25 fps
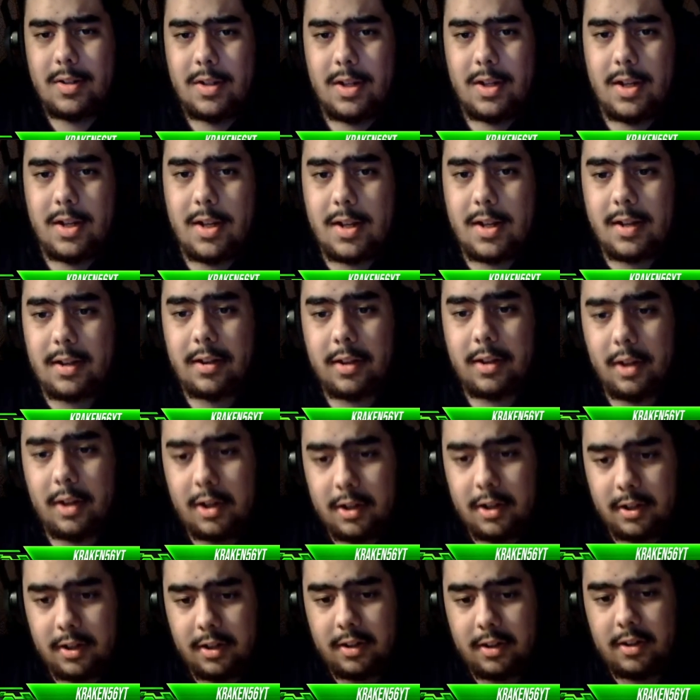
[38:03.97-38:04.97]
yeah,
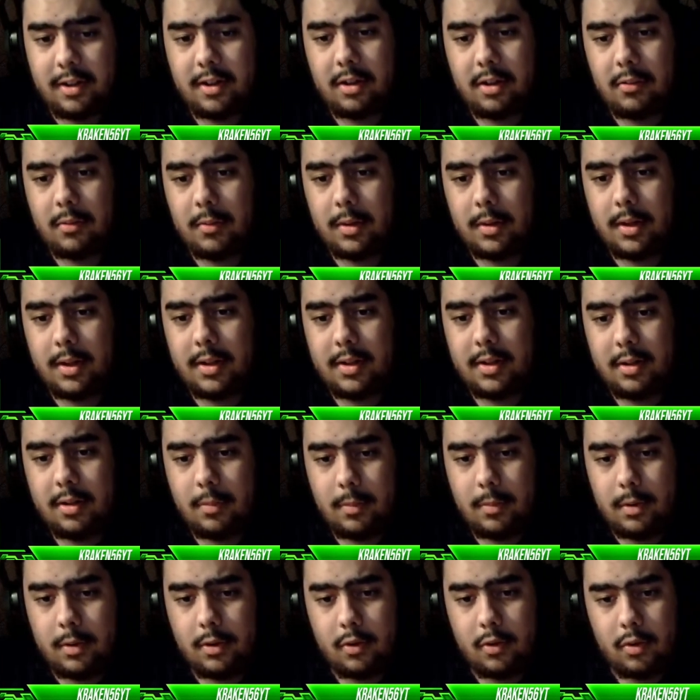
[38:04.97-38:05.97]
sorry, this doesn't relate to the
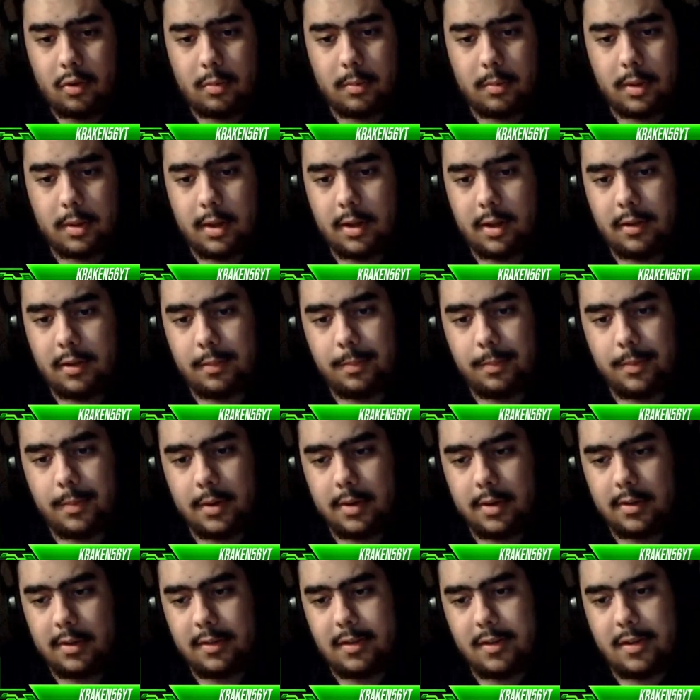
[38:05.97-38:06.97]
Witherstorm, guys,
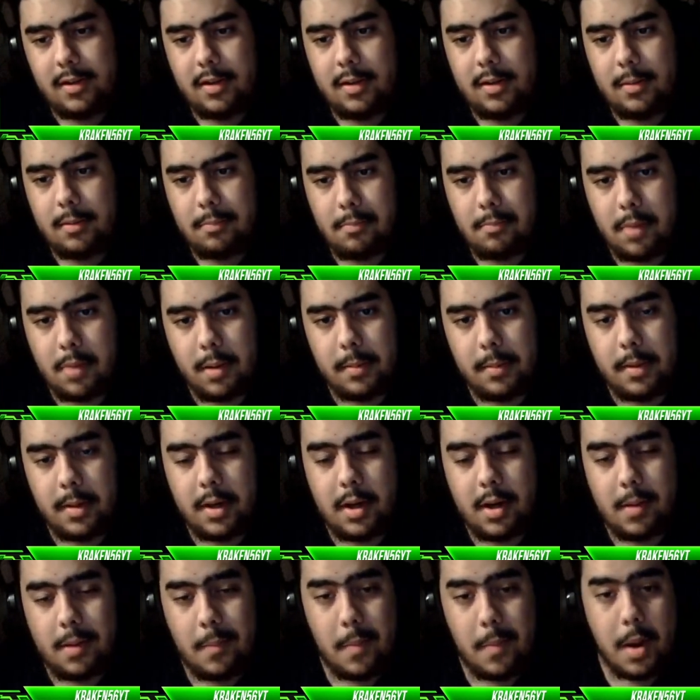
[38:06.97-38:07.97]
but
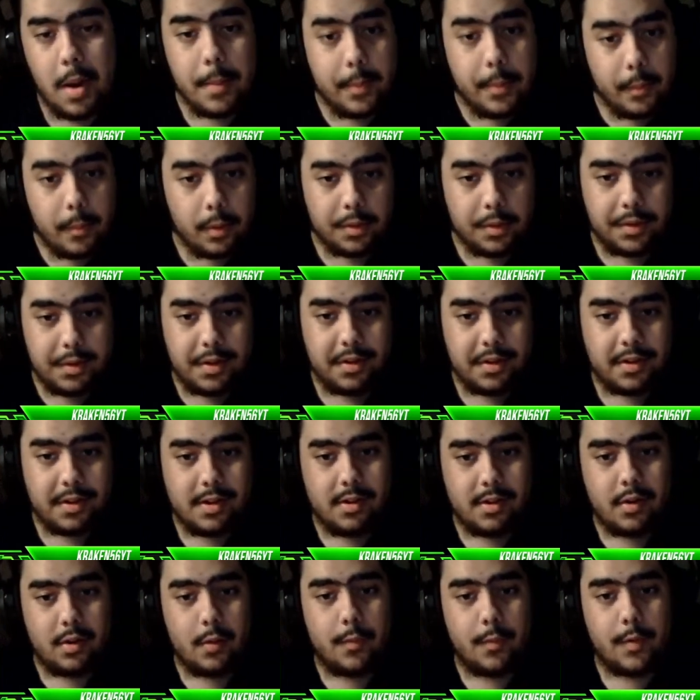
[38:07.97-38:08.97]
maybe one of these
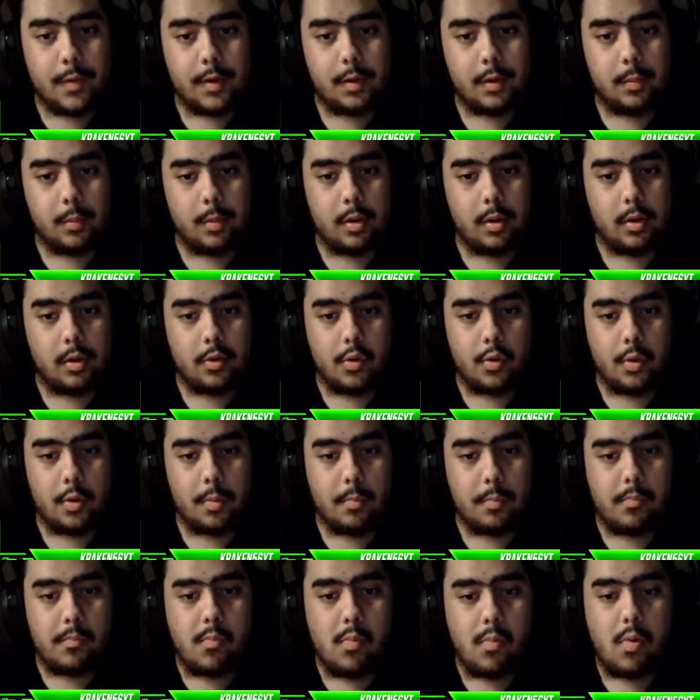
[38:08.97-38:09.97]
days I'll fight the
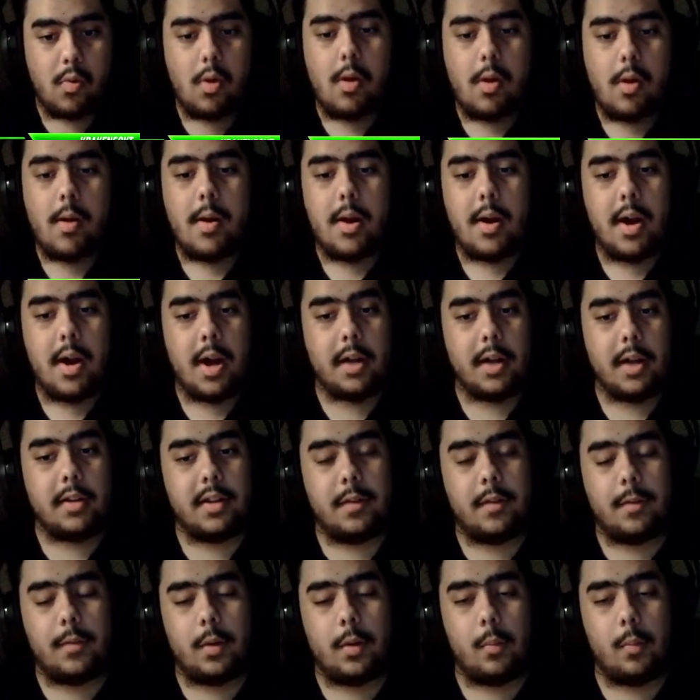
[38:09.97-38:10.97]
Witherstorm. I
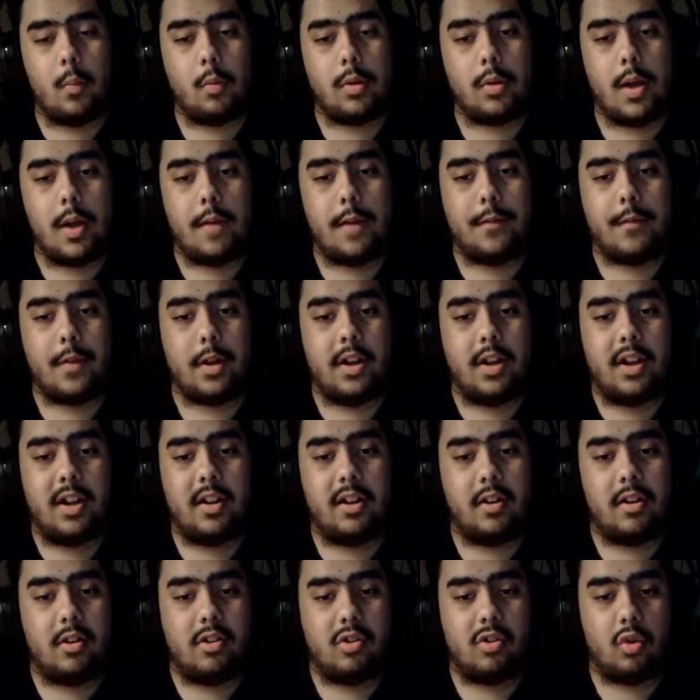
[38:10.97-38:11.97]
definitely will not fight it in
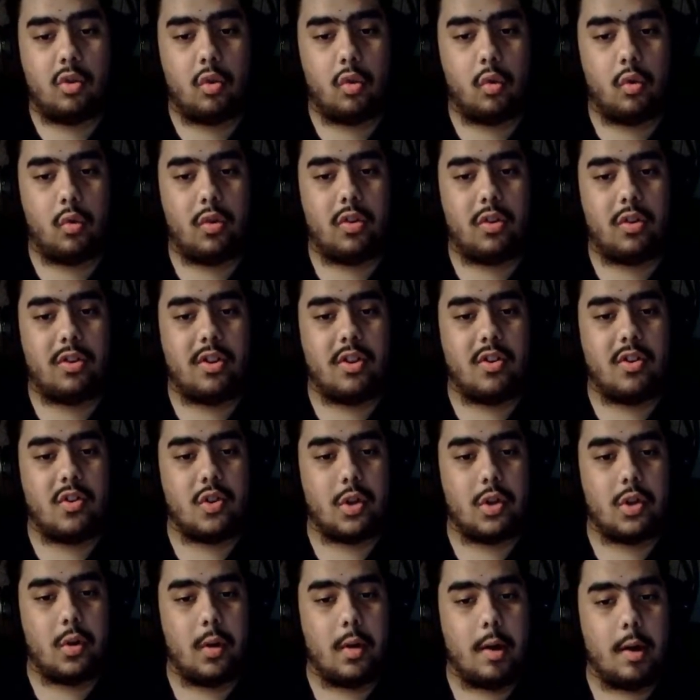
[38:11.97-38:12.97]
its destroyer stage,
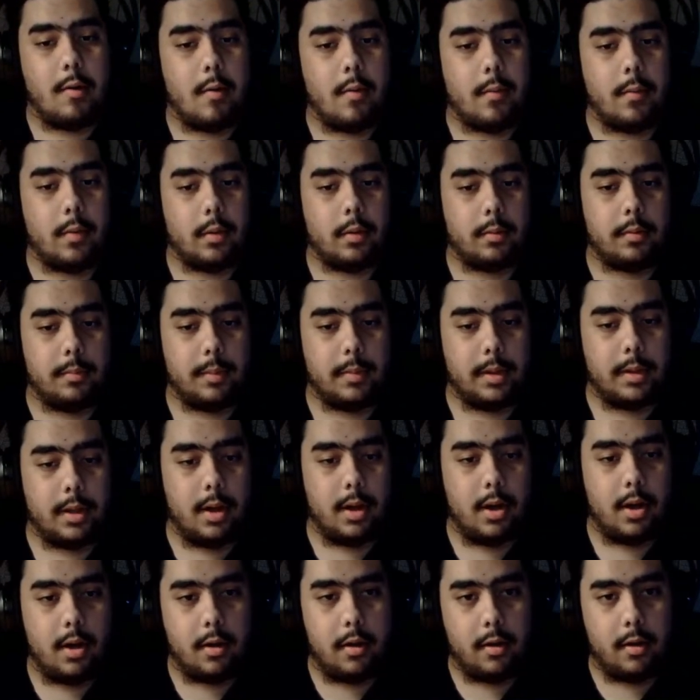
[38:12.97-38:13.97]
though, however,
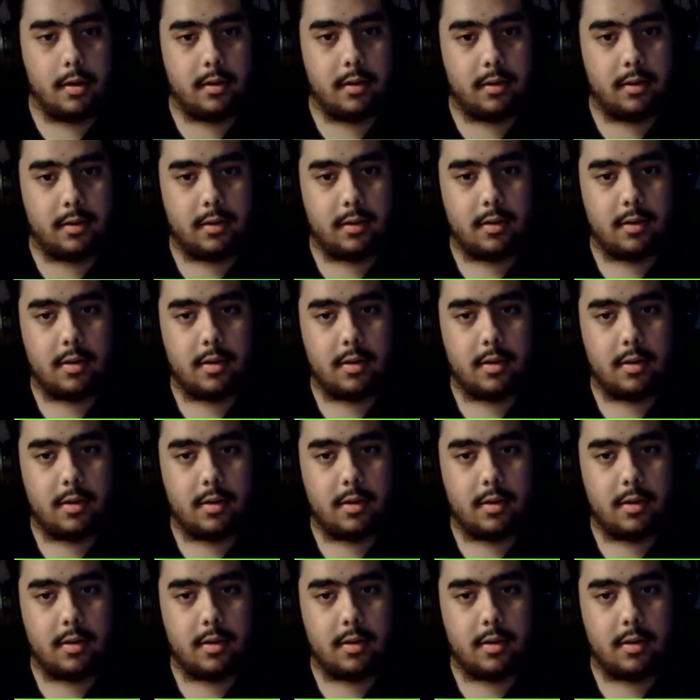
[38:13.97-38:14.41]
because